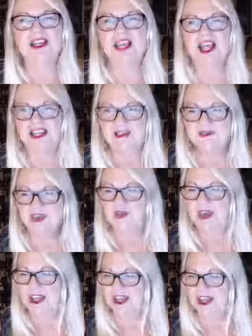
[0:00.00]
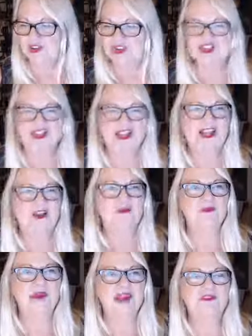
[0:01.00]
I love you, and I'll talk to you later.
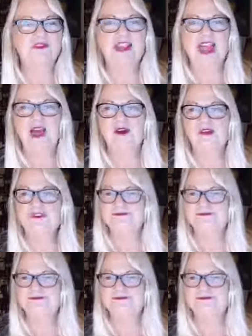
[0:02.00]
Bye for now.